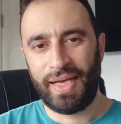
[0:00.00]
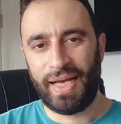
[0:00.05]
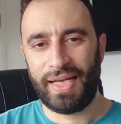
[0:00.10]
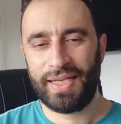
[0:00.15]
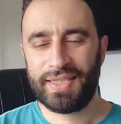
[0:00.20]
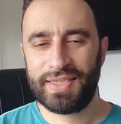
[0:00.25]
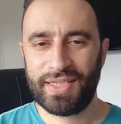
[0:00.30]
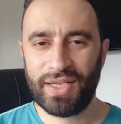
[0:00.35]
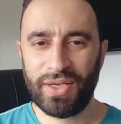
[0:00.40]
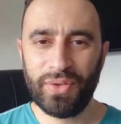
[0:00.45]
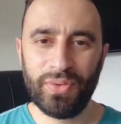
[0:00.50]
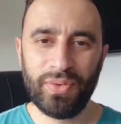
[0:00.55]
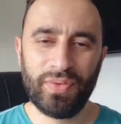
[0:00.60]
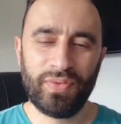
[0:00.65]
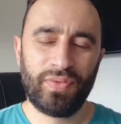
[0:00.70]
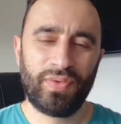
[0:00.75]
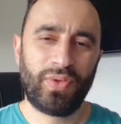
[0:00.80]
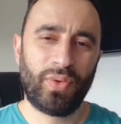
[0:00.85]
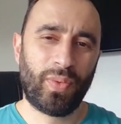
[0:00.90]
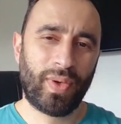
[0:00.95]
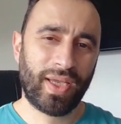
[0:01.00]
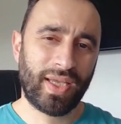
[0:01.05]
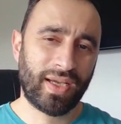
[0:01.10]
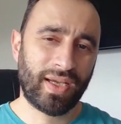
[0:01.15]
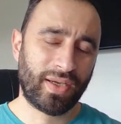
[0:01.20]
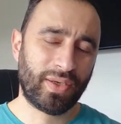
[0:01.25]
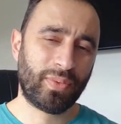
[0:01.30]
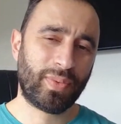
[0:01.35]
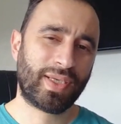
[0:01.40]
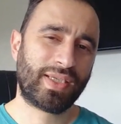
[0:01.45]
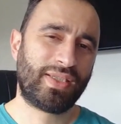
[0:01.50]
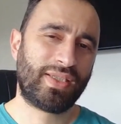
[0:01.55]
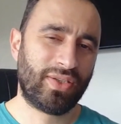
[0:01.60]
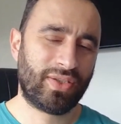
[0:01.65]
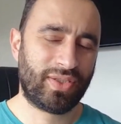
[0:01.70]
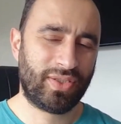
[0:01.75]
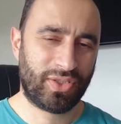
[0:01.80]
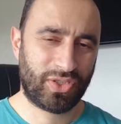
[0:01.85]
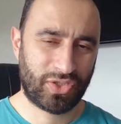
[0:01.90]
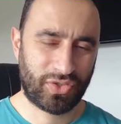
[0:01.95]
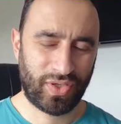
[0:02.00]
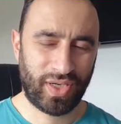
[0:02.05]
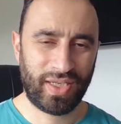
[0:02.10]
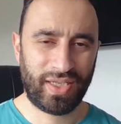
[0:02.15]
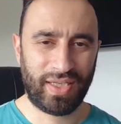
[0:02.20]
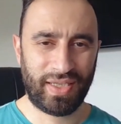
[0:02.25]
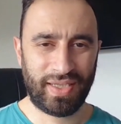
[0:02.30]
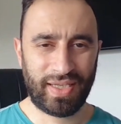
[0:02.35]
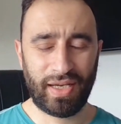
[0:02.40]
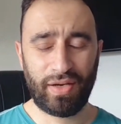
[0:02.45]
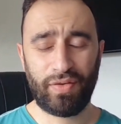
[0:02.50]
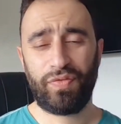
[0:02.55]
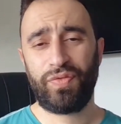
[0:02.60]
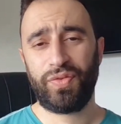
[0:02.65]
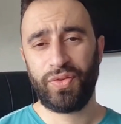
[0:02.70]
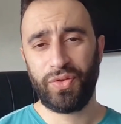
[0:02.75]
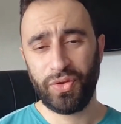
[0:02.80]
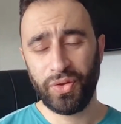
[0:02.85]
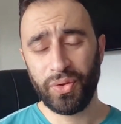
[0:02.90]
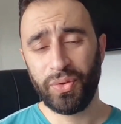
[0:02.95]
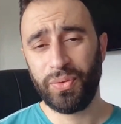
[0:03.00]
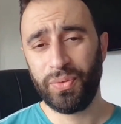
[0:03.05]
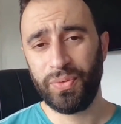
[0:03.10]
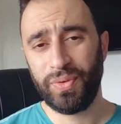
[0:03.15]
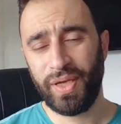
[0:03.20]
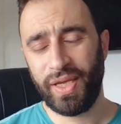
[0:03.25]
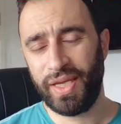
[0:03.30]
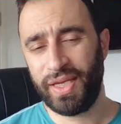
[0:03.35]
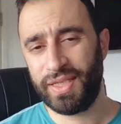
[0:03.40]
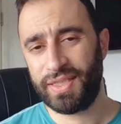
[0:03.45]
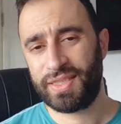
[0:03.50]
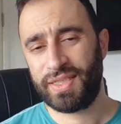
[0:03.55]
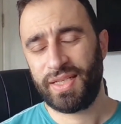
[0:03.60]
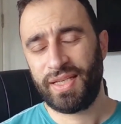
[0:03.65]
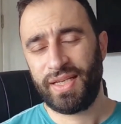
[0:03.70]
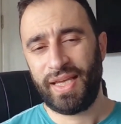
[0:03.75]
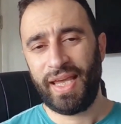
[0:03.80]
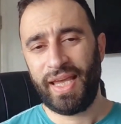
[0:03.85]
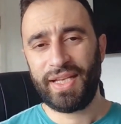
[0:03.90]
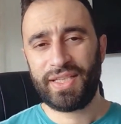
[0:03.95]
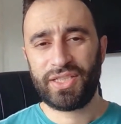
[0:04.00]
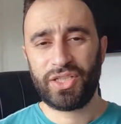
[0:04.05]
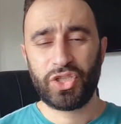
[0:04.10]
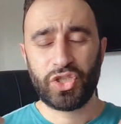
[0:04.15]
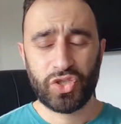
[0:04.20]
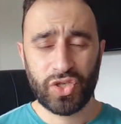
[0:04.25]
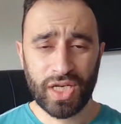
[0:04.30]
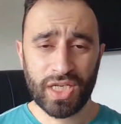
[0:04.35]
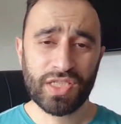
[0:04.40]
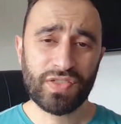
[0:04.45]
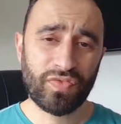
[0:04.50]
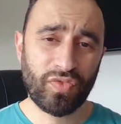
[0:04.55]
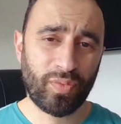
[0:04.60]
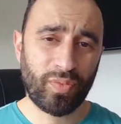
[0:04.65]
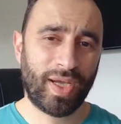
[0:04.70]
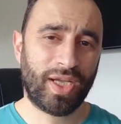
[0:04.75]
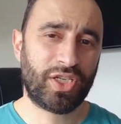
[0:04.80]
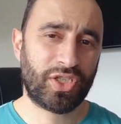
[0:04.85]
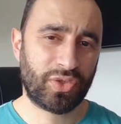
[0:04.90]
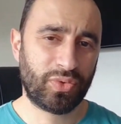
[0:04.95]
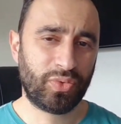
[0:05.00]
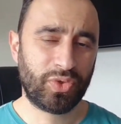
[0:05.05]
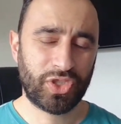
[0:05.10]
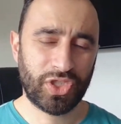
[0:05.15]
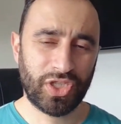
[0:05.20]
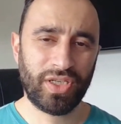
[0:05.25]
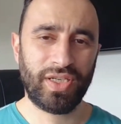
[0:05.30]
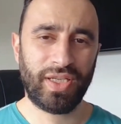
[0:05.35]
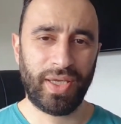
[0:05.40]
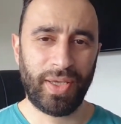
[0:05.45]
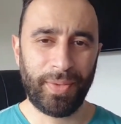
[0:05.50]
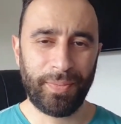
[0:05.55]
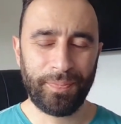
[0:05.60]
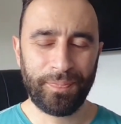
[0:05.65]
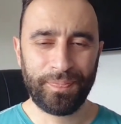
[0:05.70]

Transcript: And so the way I always look at trading now for you is it's a transformational journey.